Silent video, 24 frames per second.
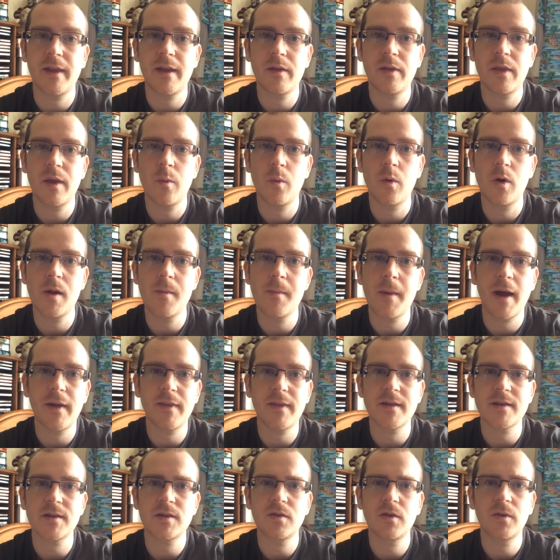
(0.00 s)
They worry
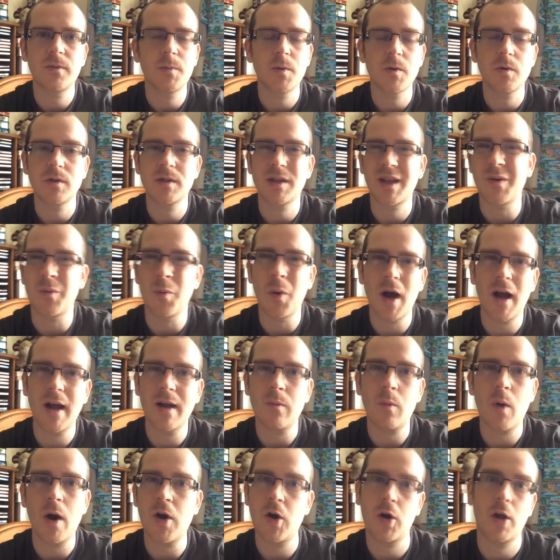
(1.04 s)
about their stuff, but it's like,
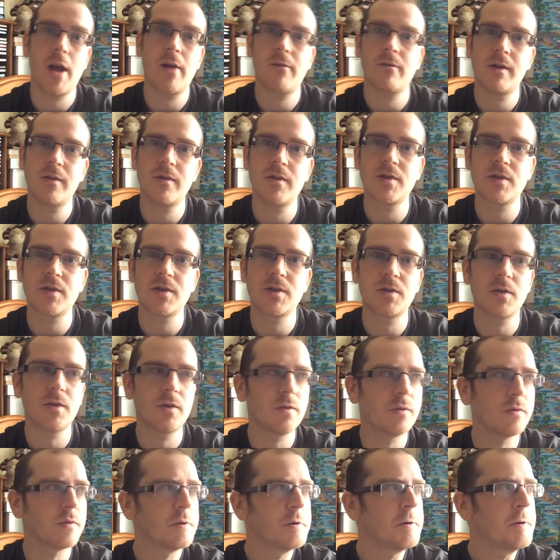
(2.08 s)
why not get rid of the stuff?
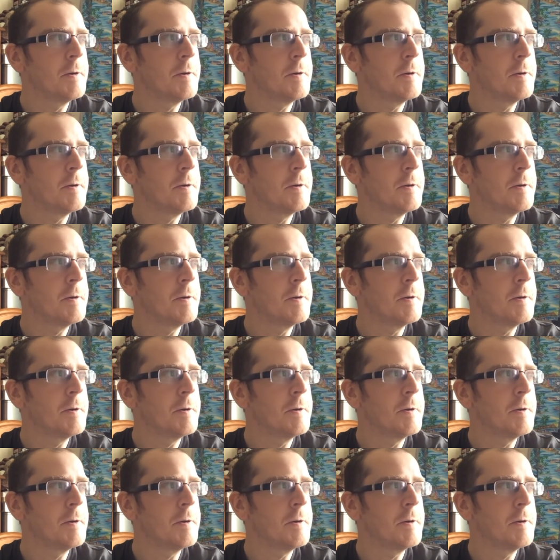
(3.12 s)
